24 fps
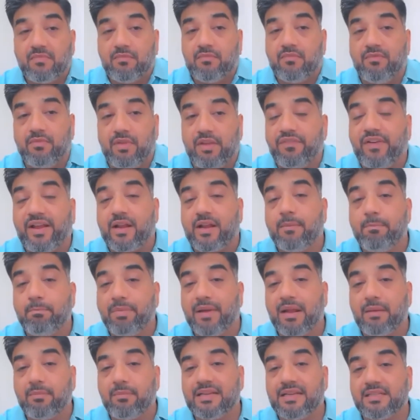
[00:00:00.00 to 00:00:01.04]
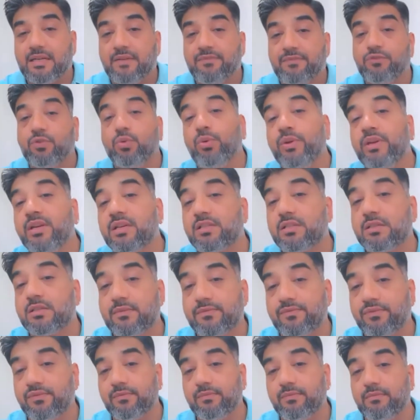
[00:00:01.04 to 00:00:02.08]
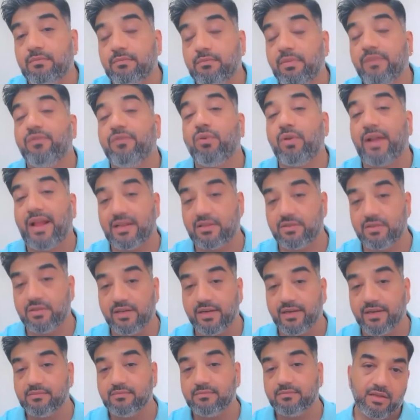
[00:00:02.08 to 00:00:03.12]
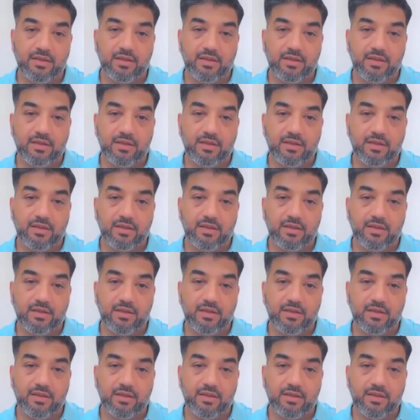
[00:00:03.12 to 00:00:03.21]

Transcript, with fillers: if I compare myself two years before, actually. Right?